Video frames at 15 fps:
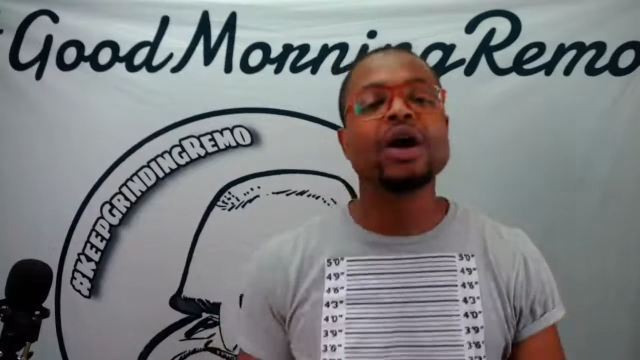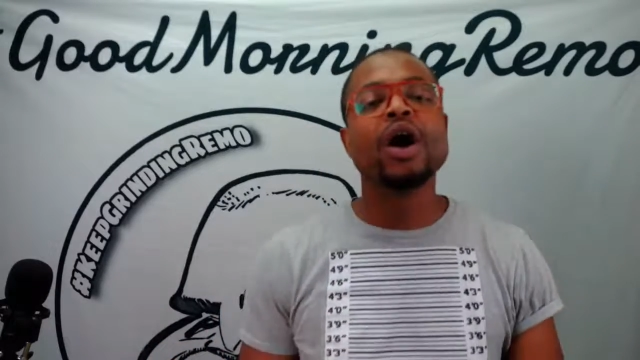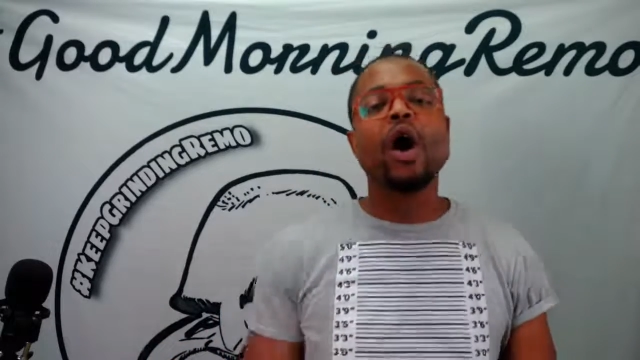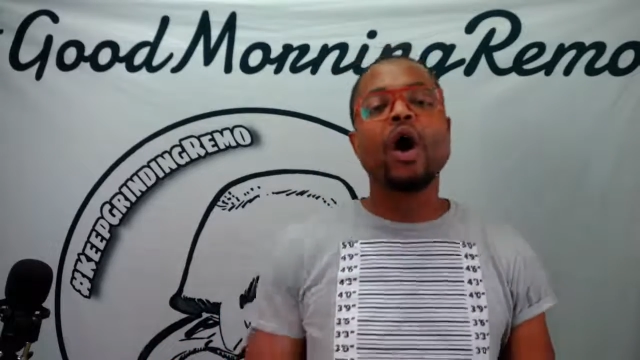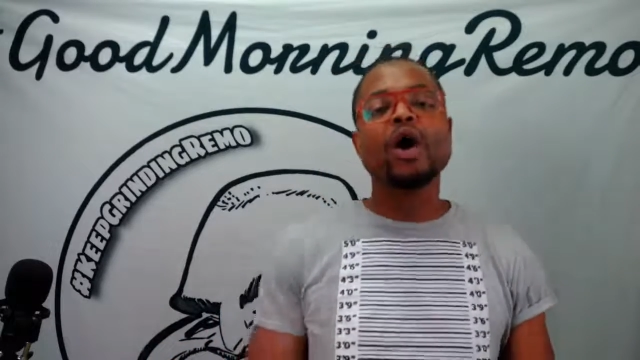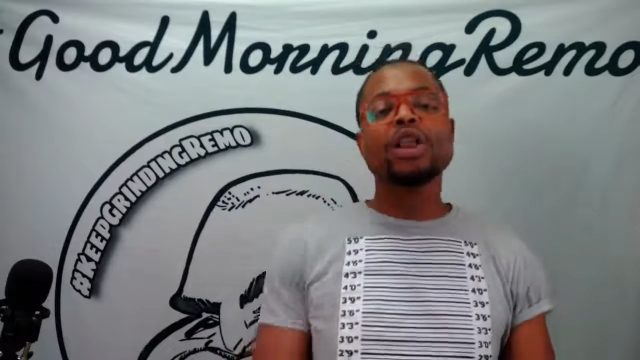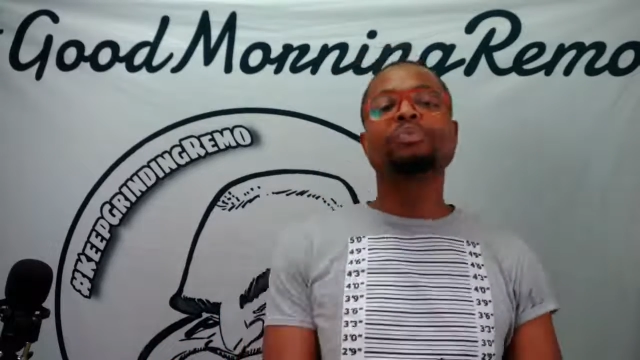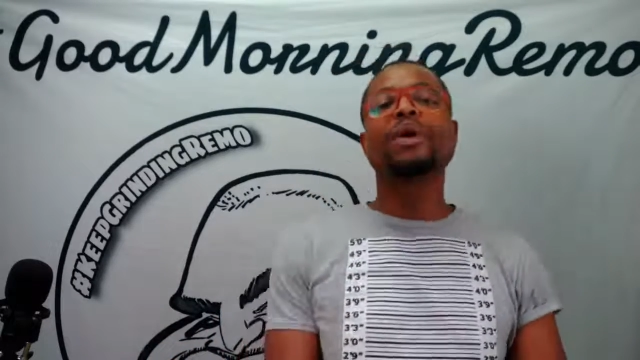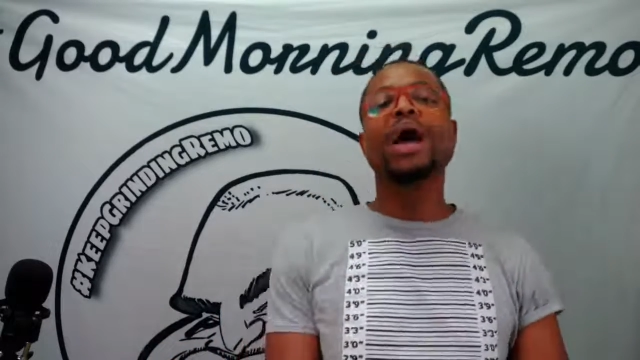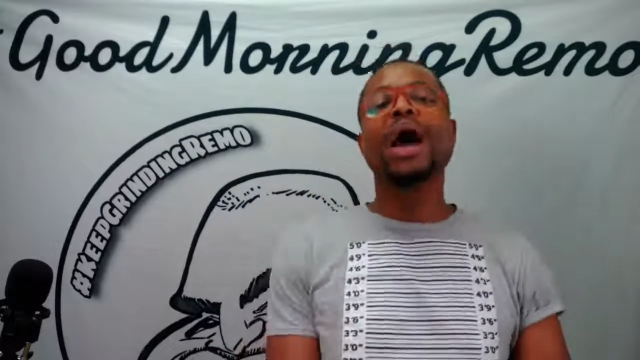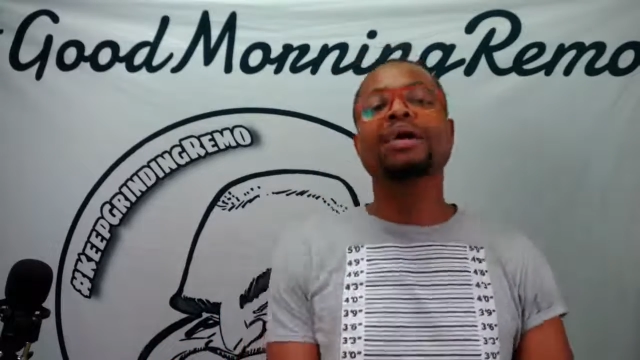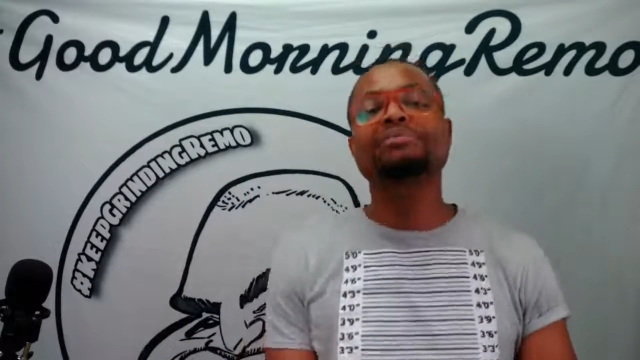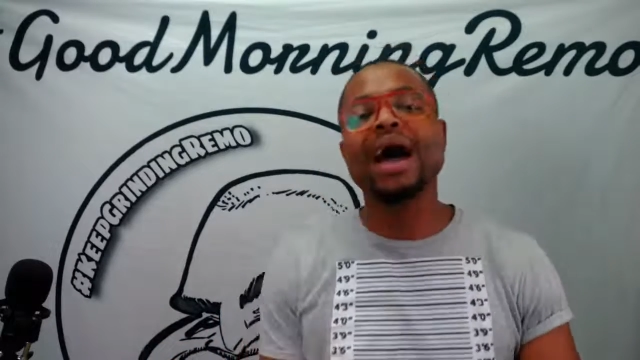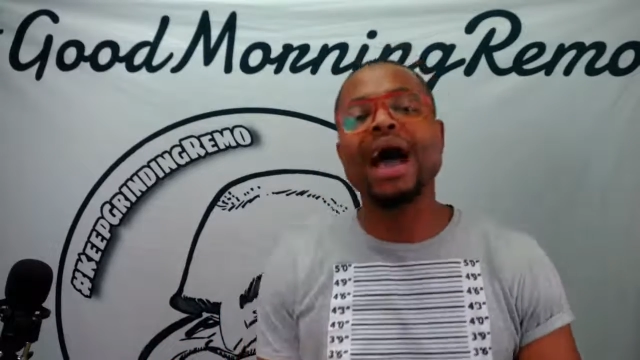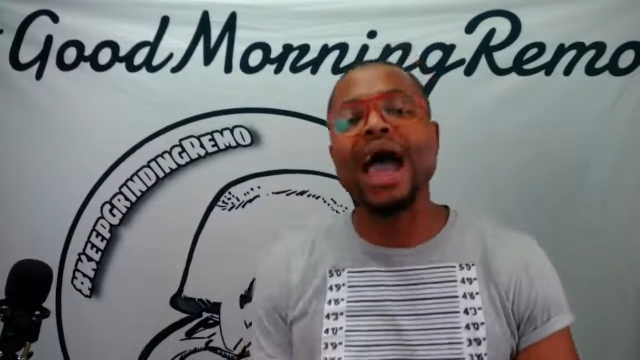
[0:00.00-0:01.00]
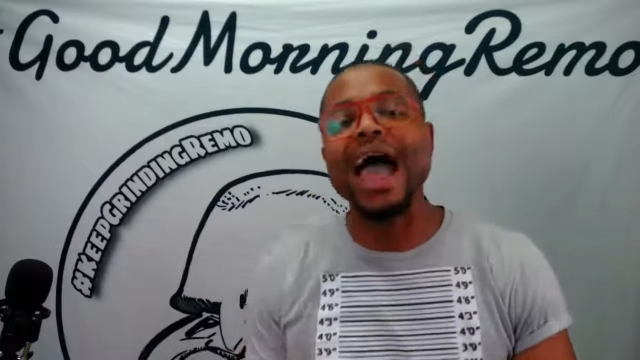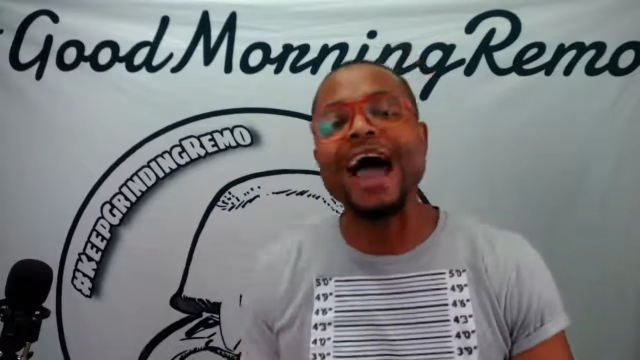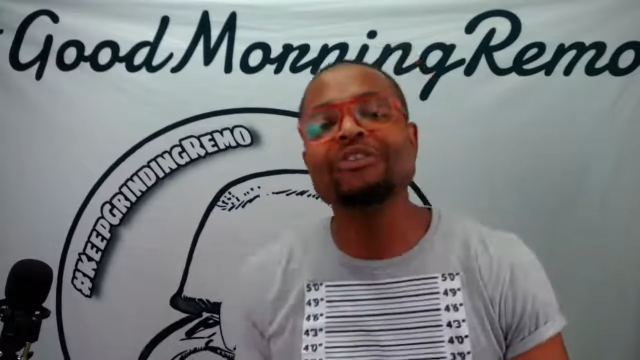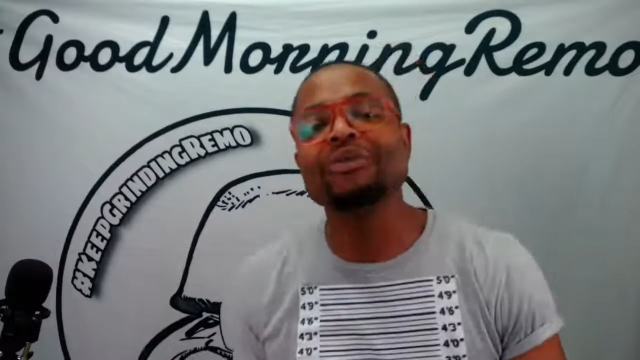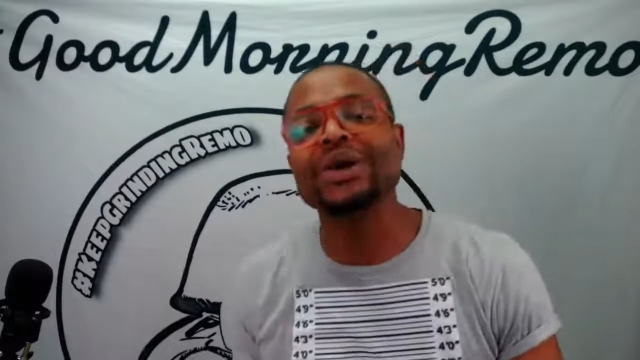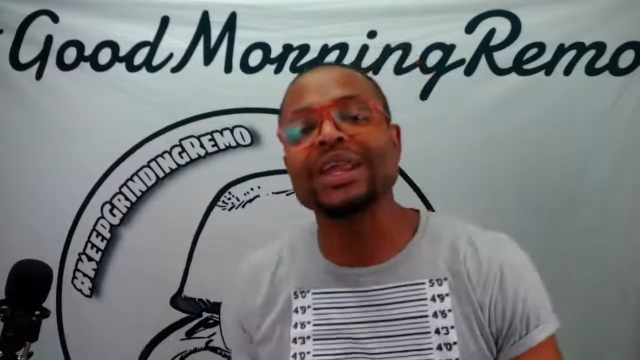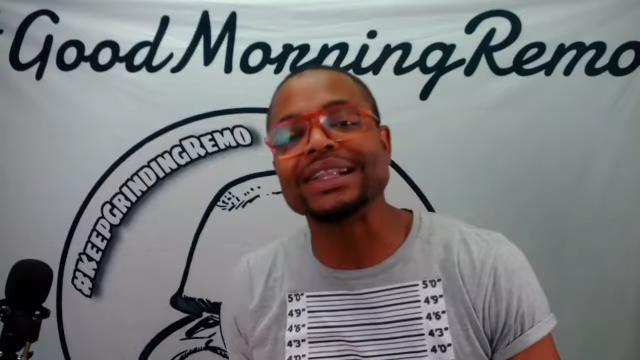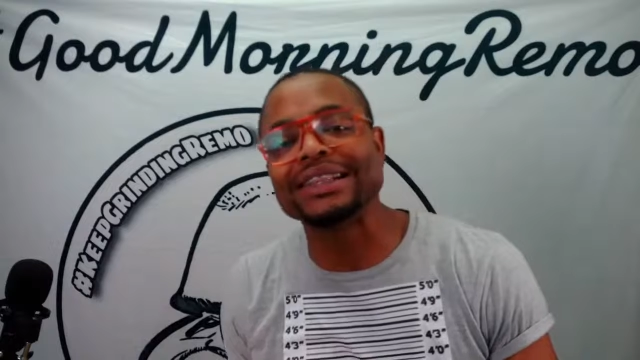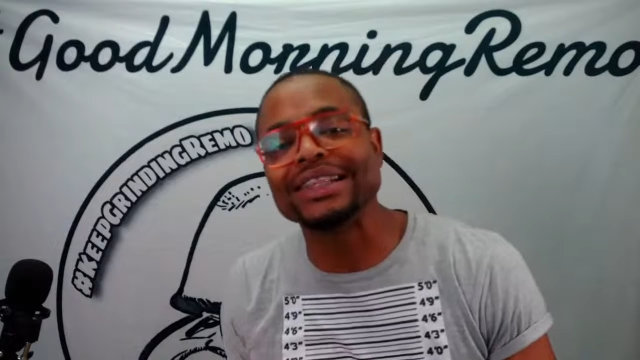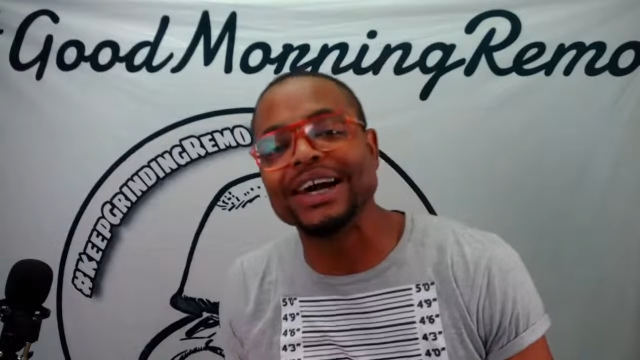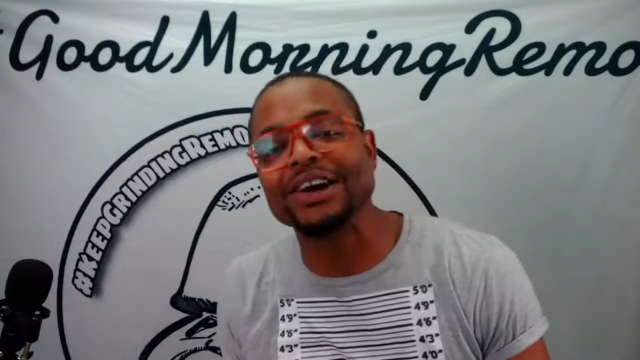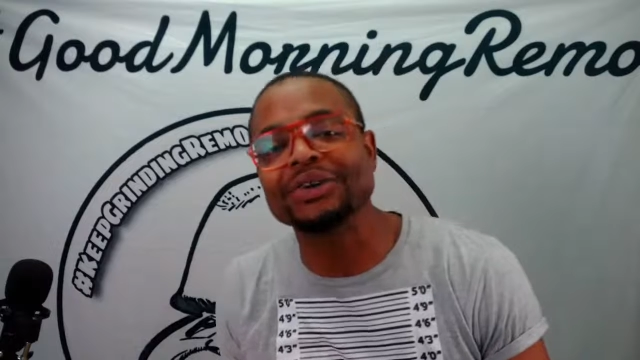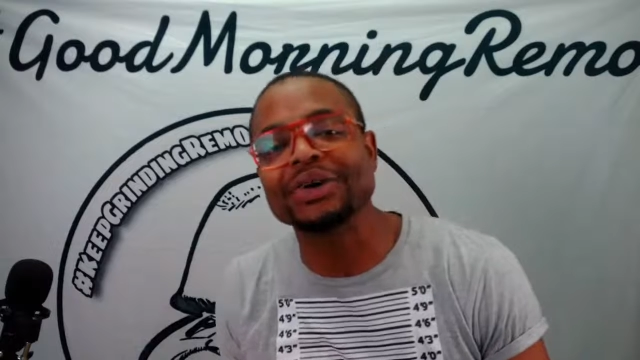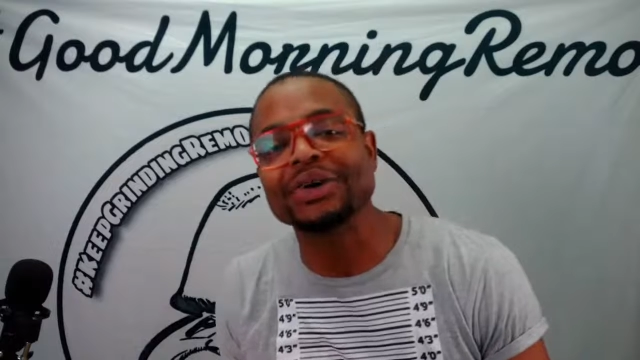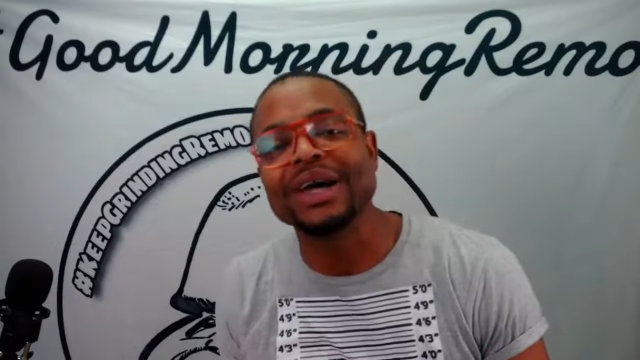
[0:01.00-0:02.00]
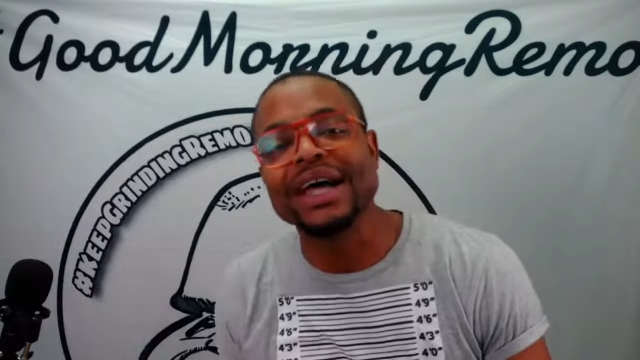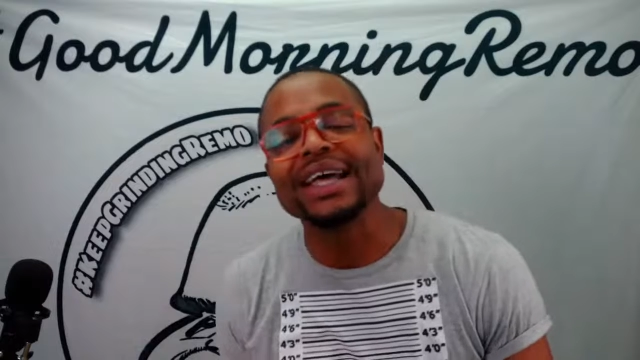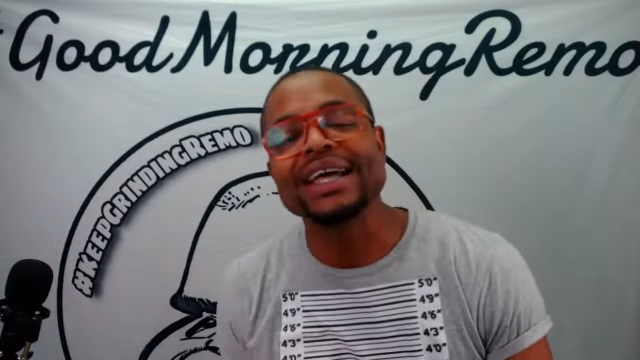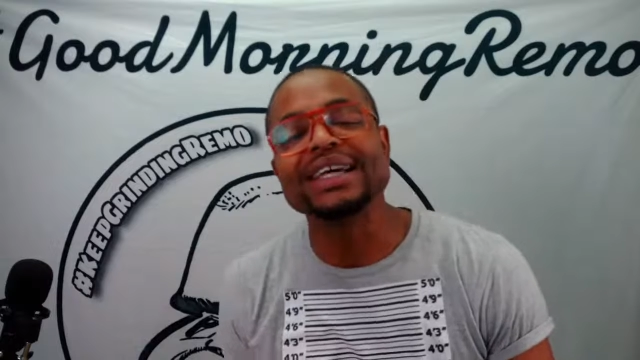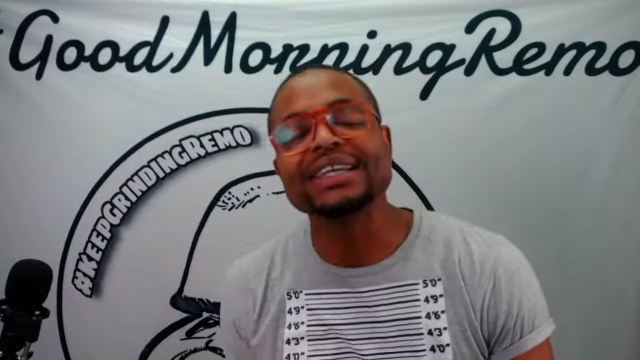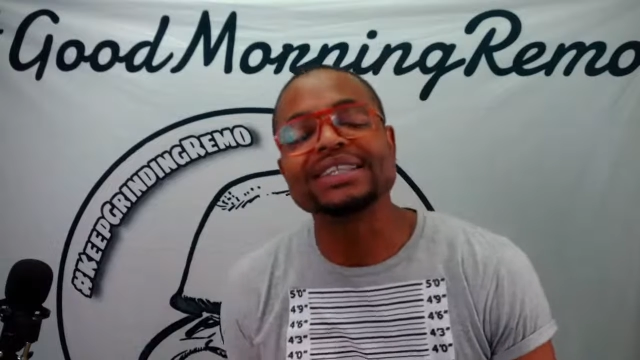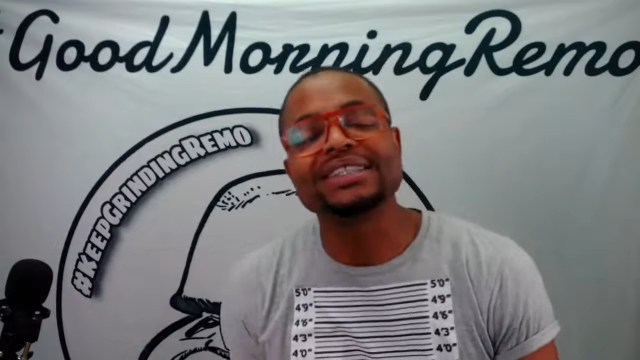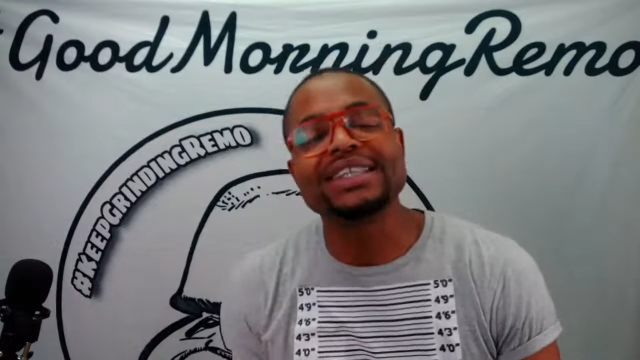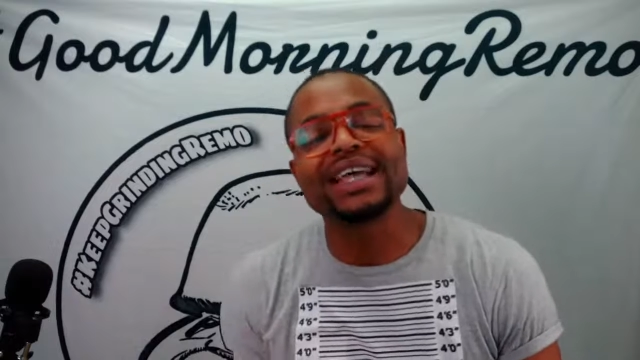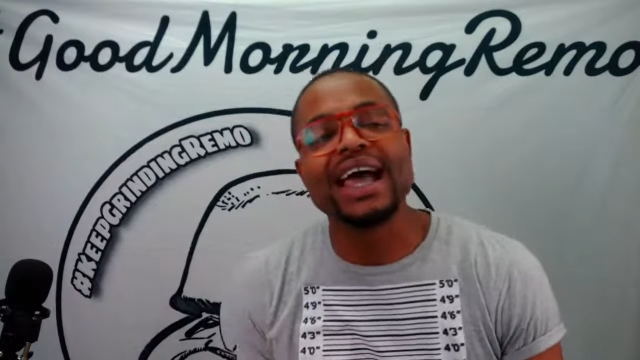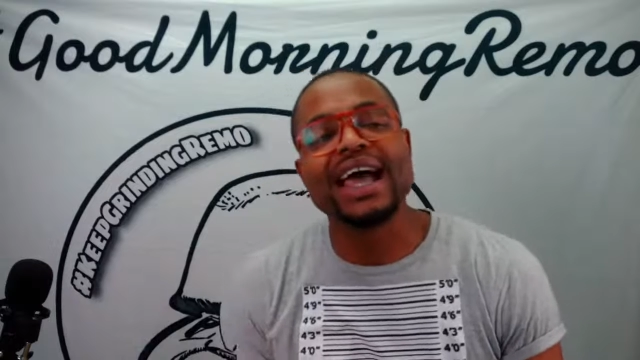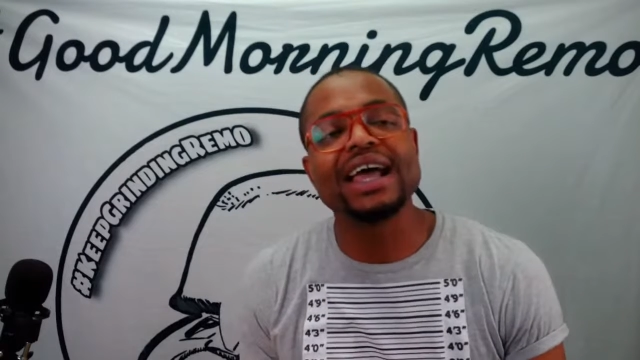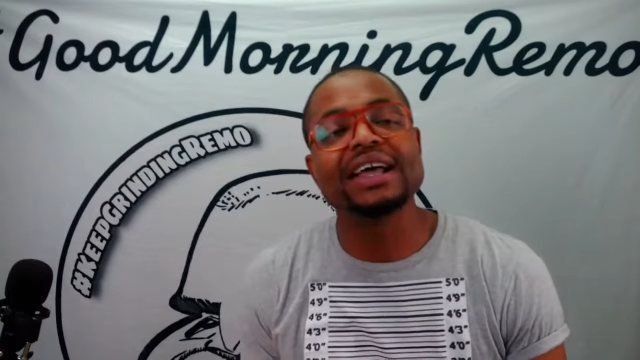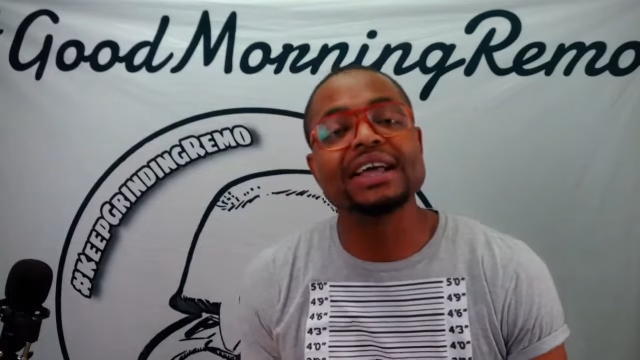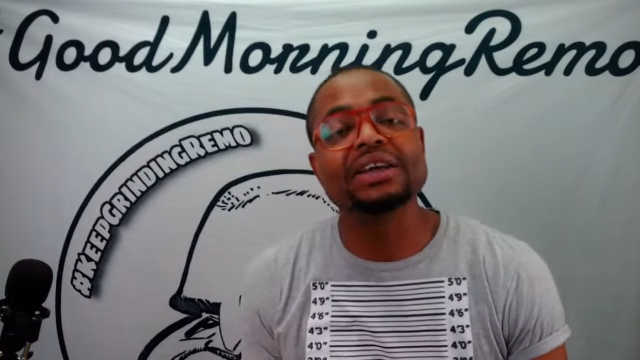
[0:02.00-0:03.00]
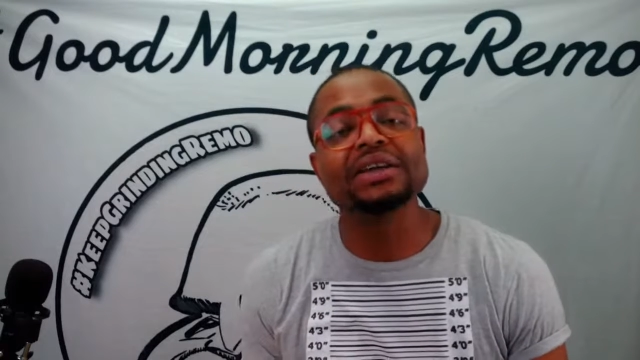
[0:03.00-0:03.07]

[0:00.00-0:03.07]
Only problem I have with it though is that